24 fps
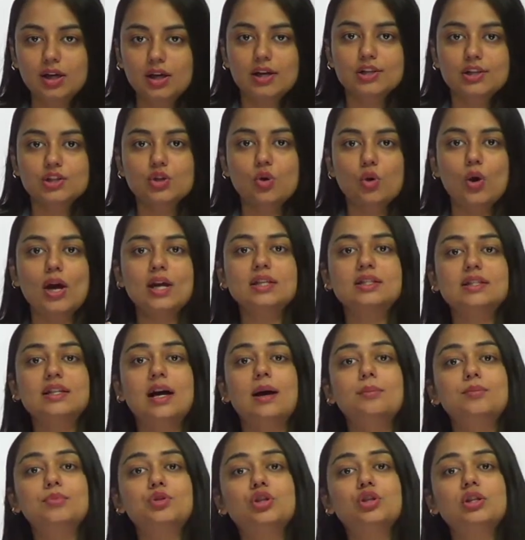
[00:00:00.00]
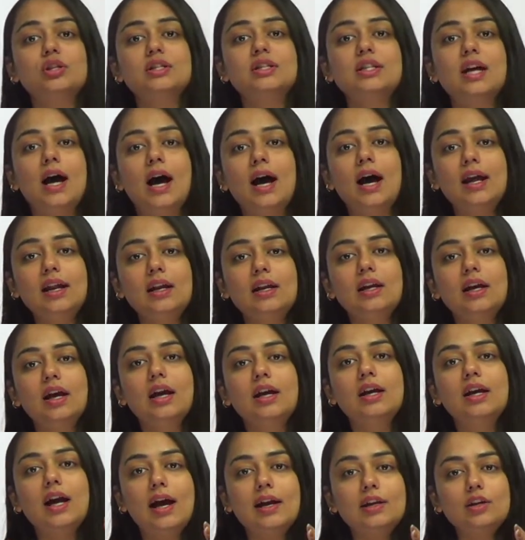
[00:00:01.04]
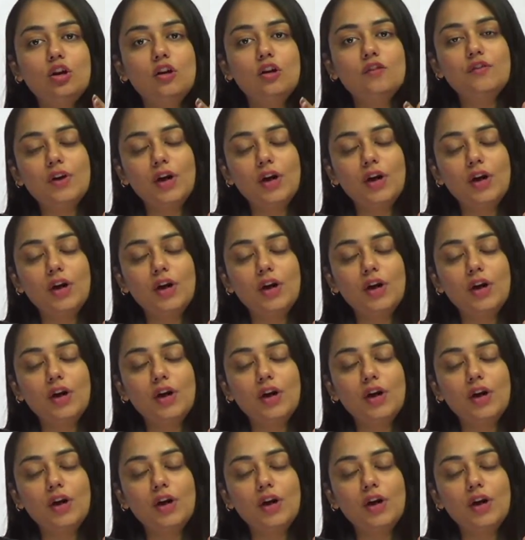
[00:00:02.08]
So assumptions are kind of